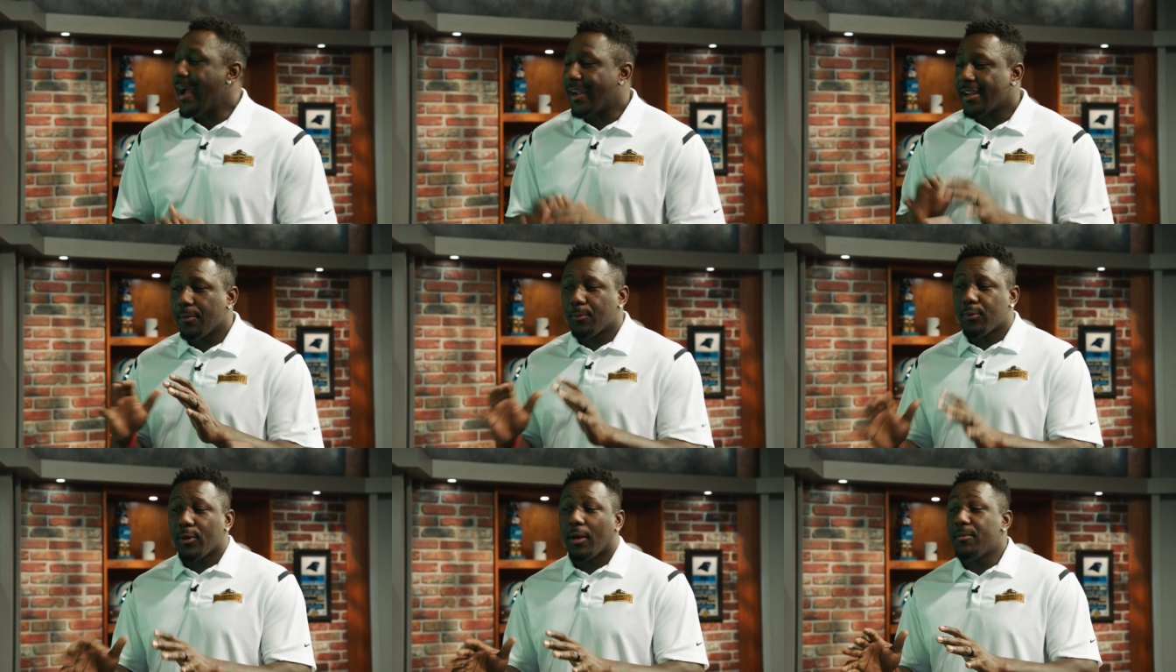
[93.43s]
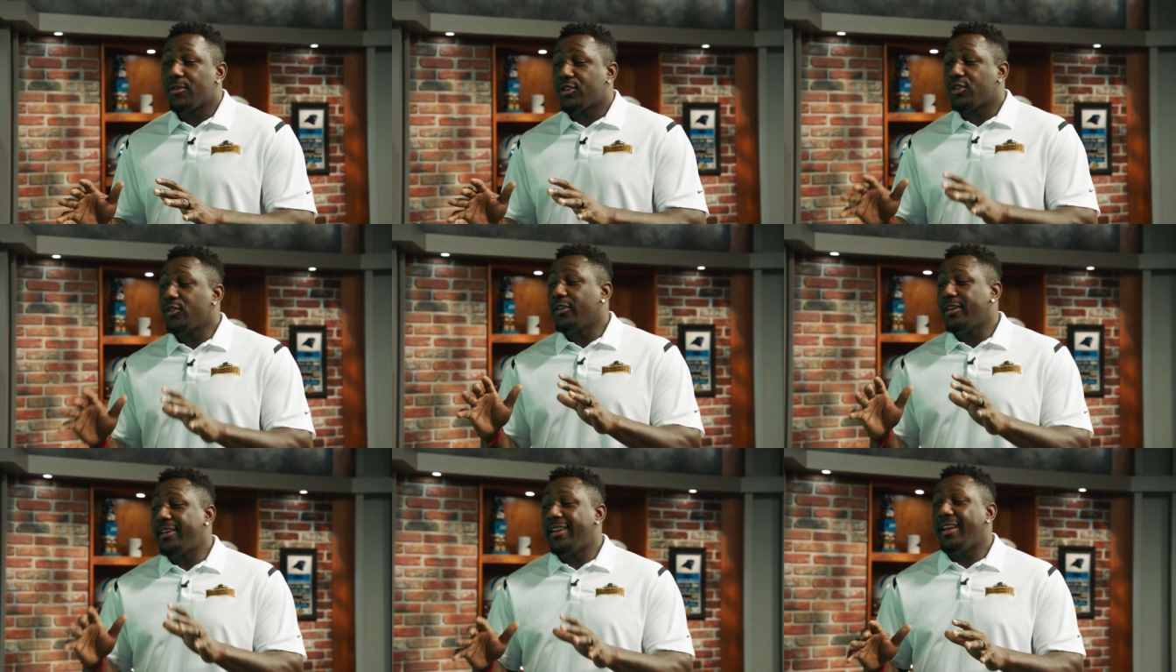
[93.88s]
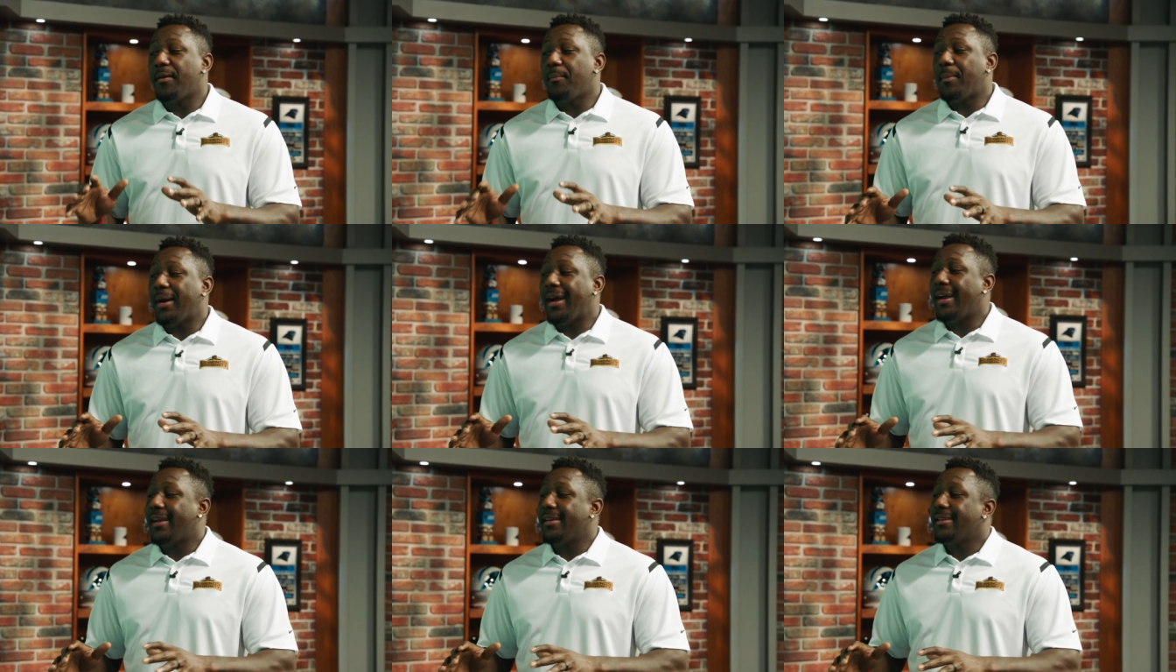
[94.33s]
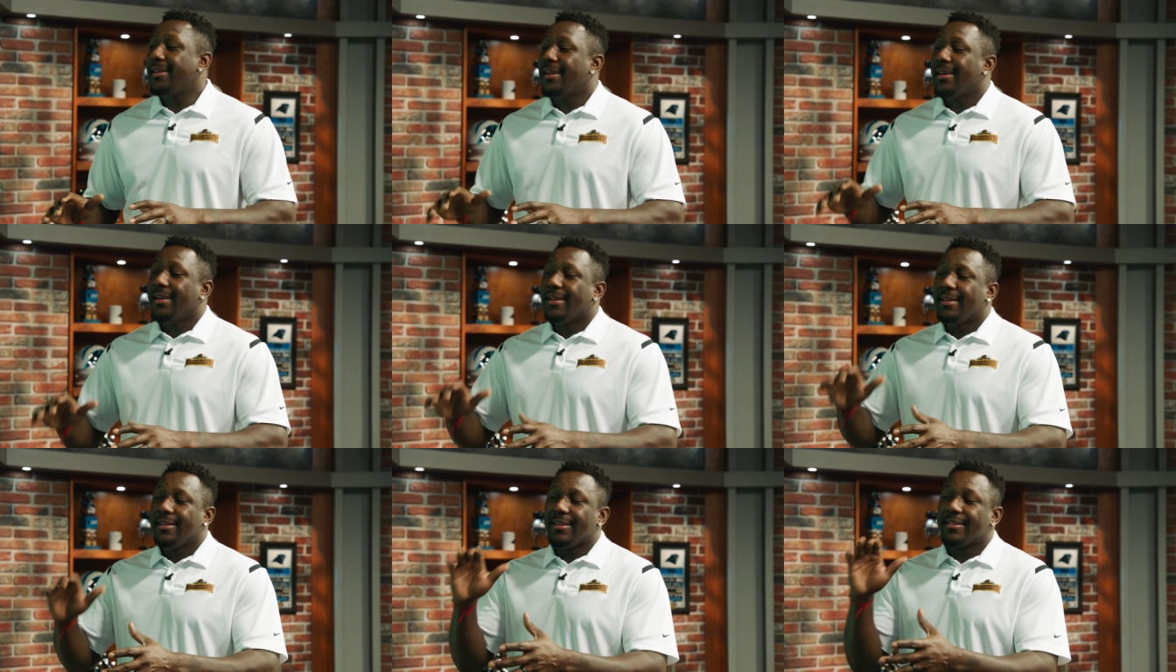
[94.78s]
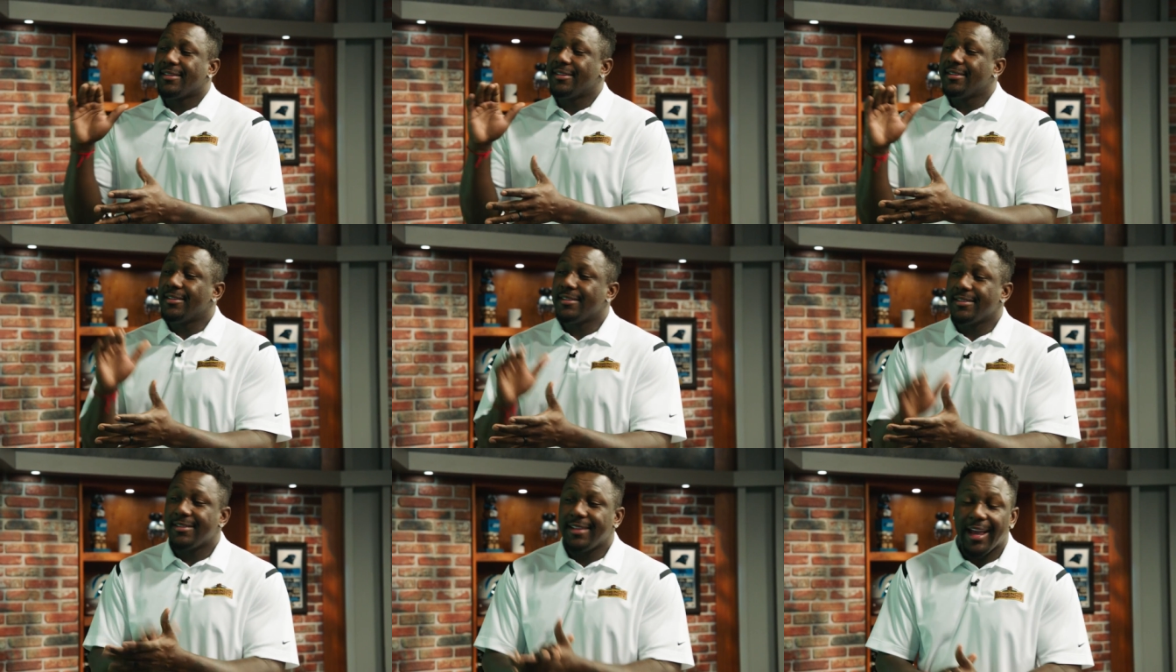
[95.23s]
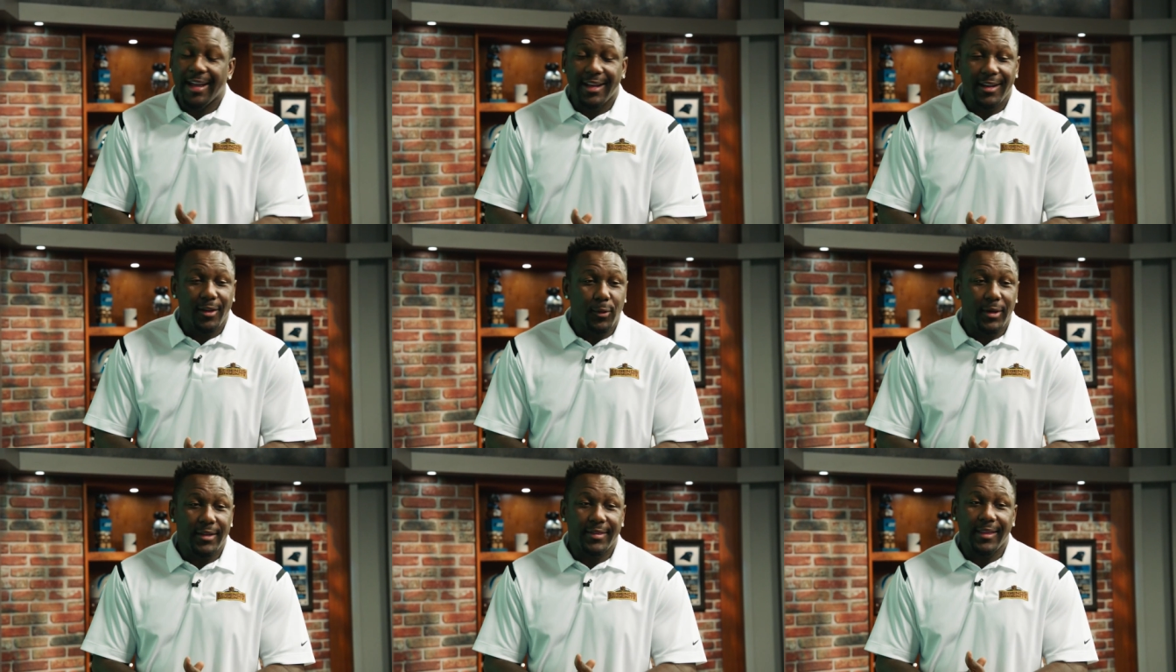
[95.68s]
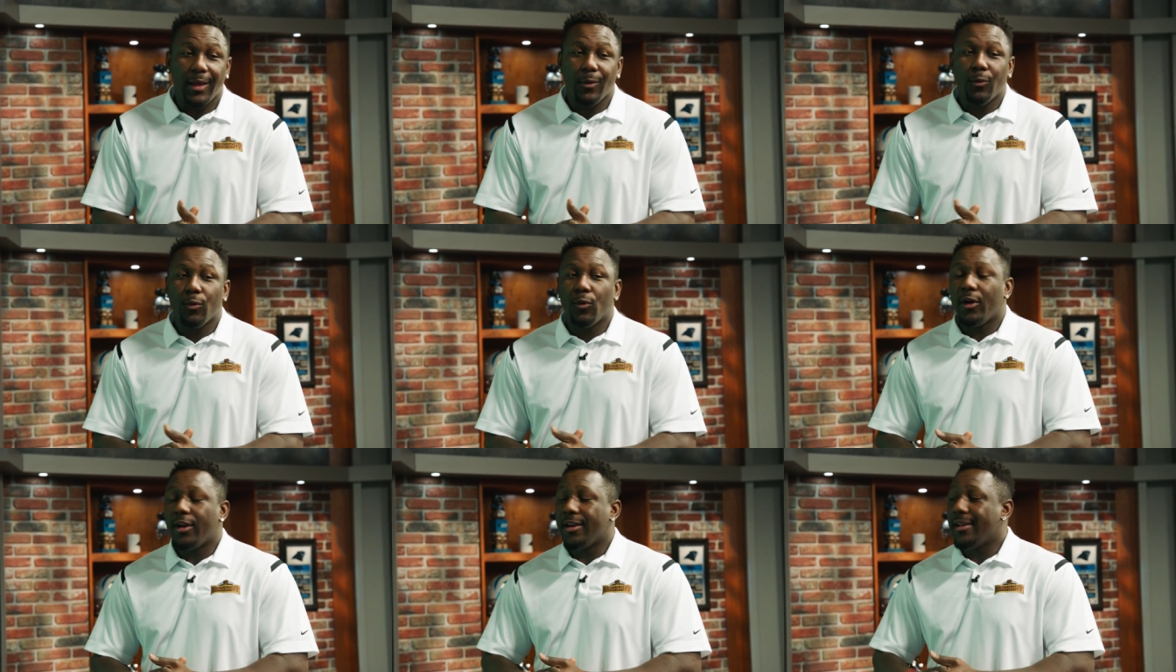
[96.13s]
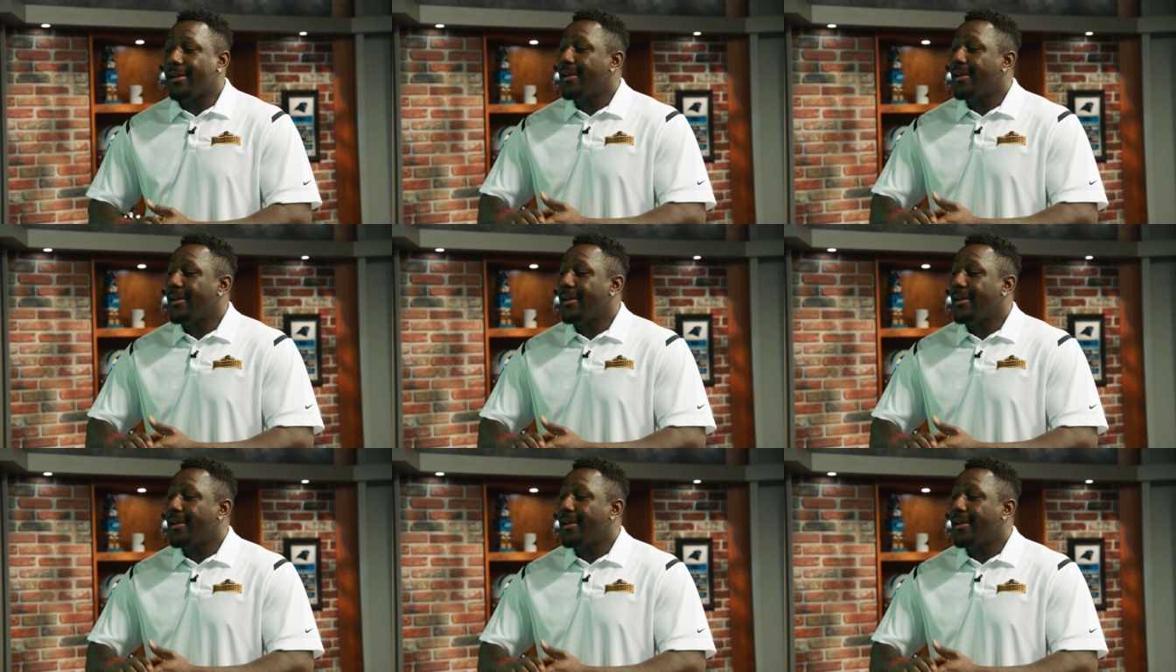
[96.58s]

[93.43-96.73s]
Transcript: I can promise you in their mind, this is exactly what they wanted.